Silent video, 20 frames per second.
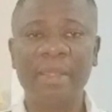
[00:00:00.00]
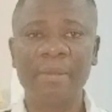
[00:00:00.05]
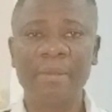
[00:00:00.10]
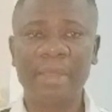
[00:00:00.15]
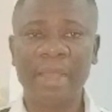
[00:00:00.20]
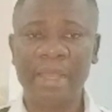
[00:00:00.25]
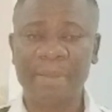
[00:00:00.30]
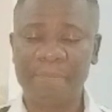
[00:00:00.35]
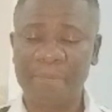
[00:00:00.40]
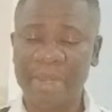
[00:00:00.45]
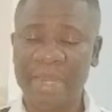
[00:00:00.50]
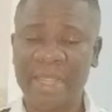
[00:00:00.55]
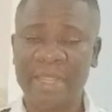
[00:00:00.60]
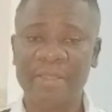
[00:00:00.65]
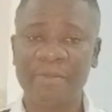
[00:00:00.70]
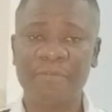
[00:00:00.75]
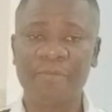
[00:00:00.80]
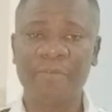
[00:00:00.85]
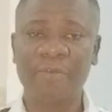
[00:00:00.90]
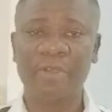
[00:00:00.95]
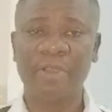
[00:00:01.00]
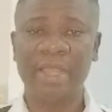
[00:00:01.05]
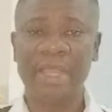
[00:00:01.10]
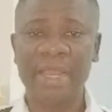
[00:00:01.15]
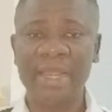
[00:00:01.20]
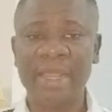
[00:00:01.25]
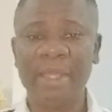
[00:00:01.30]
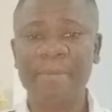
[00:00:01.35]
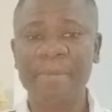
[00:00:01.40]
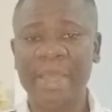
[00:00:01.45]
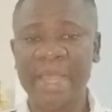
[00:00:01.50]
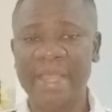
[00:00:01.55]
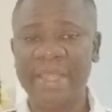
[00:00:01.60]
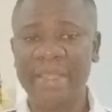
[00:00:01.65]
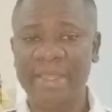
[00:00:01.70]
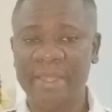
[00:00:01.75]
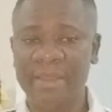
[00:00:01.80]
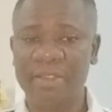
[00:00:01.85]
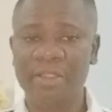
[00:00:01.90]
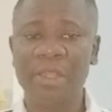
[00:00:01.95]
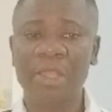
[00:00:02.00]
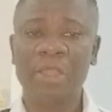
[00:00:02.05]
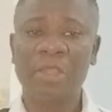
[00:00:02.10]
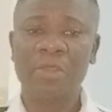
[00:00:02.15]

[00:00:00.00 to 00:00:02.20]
applying for LMIA.